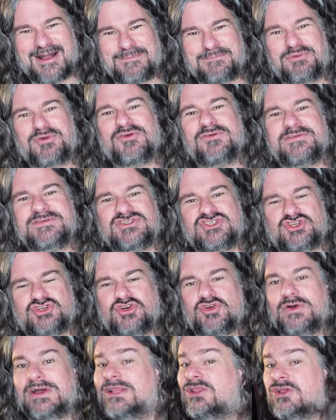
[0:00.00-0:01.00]
proven
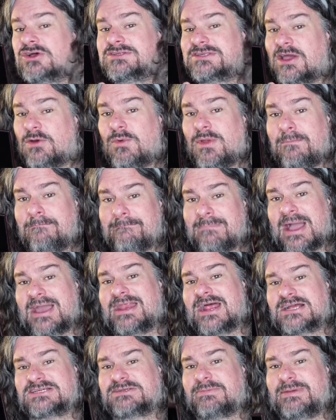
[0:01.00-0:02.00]
true, it looks like we
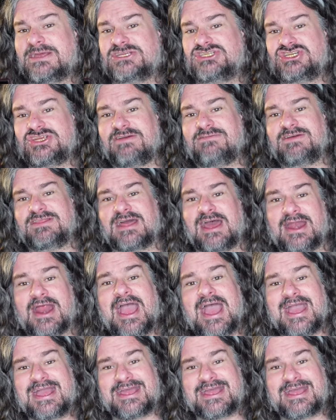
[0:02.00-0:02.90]
might actually be achieving that.